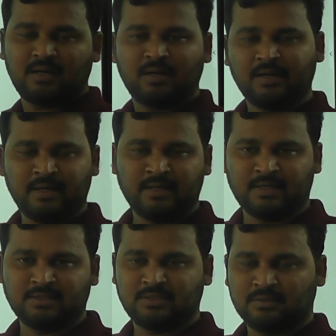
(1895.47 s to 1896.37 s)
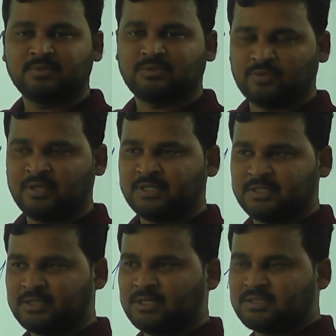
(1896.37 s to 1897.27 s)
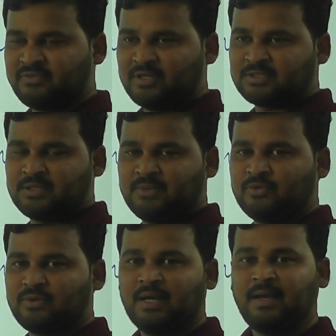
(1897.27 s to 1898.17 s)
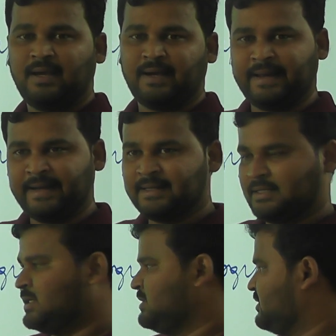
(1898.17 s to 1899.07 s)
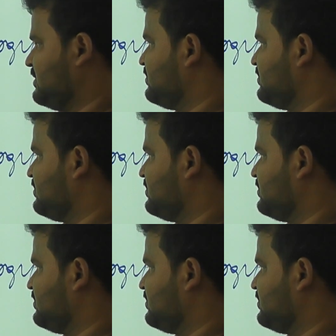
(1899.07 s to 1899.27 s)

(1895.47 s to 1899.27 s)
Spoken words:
Green energy, so there is a chance of asking about green energy,